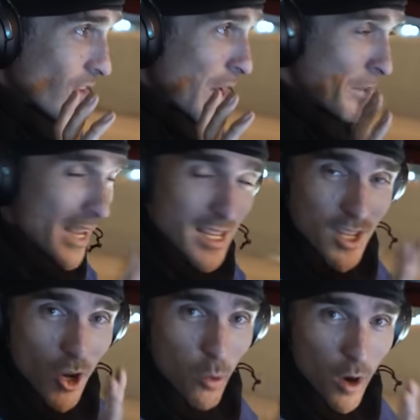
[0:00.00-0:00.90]
I'm guessing
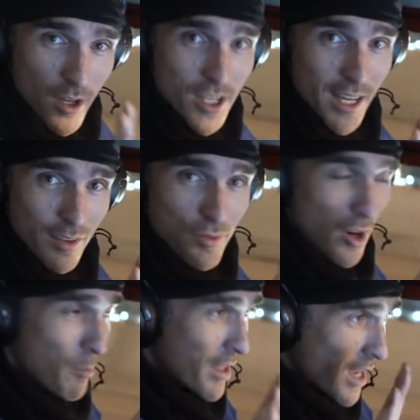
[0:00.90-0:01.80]
you're watching
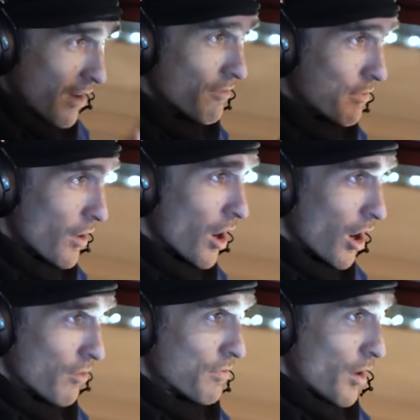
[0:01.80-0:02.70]
from the comfort
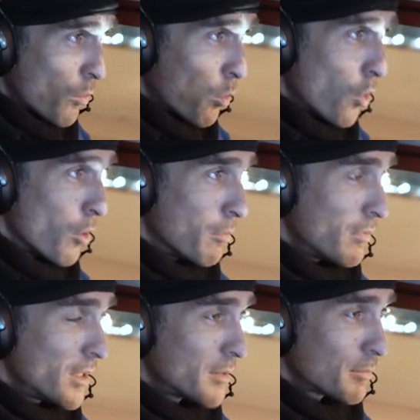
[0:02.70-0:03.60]
of a warm
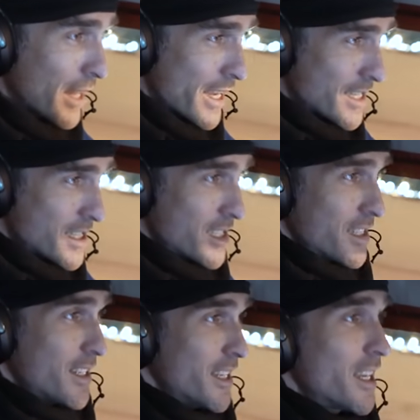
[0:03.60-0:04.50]
place,
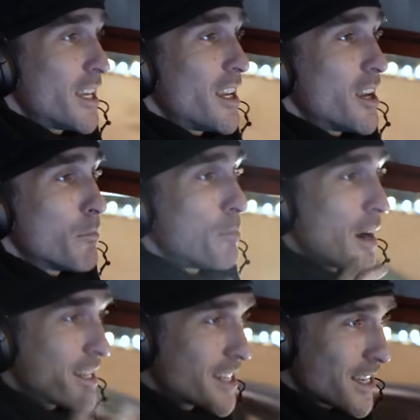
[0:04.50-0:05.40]
but
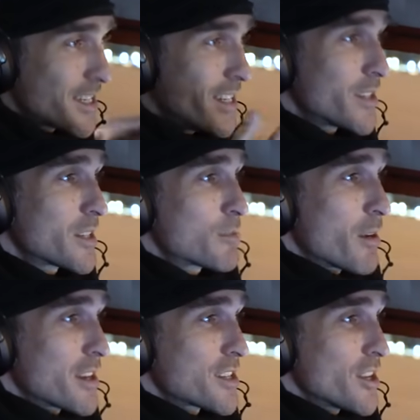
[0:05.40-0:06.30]
I just need to
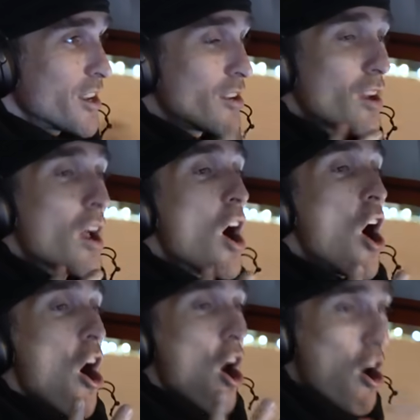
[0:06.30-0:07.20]
express to you
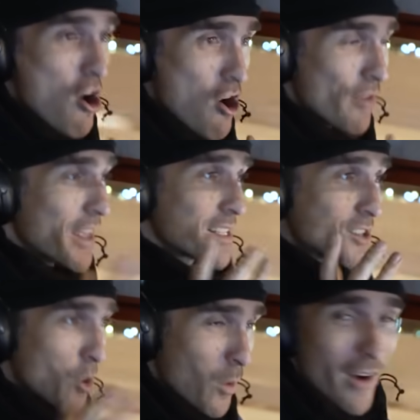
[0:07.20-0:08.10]
that's
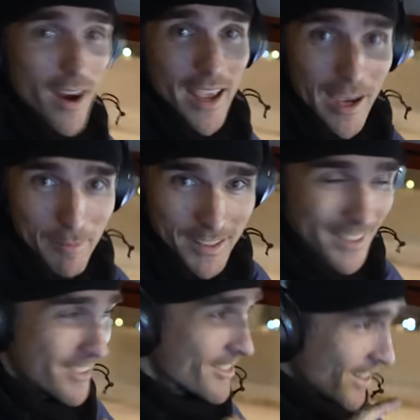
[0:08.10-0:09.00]
not where I am
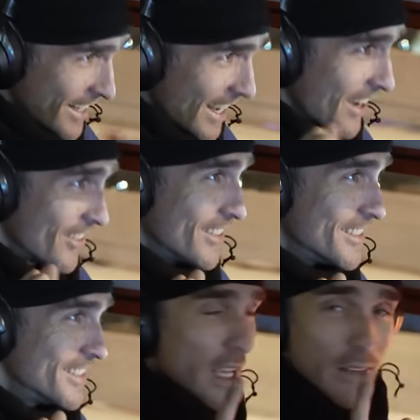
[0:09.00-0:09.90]
right now.
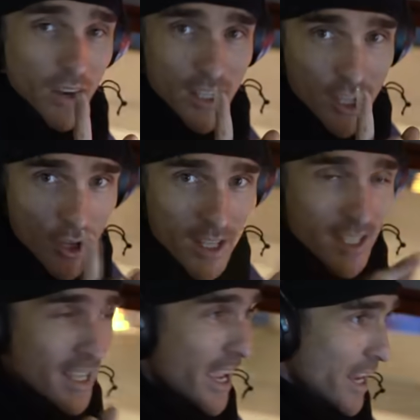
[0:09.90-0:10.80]
If I do this
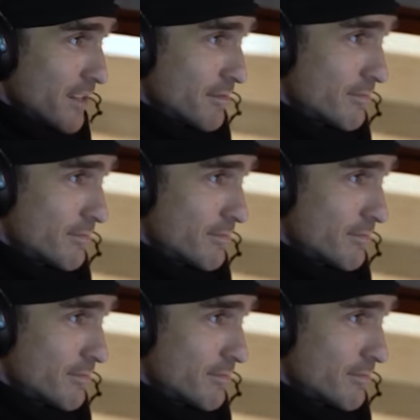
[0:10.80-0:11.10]
again,